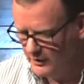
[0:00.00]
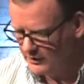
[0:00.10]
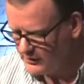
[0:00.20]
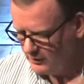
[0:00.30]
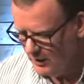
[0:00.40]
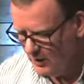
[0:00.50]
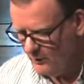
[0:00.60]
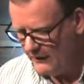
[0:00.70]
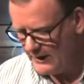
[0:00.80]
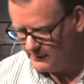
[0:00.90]
And so
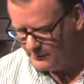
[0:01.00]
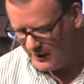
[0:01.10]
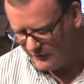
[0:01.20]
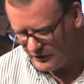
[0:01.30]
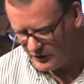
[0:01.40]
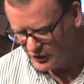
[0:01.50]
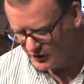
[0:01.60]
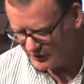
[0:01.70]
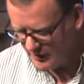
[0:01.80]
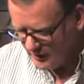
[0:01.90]
we've got some
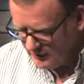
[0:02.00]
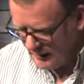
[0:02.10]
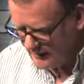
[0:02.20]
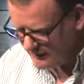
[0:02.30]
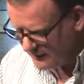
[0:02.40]
definitions like,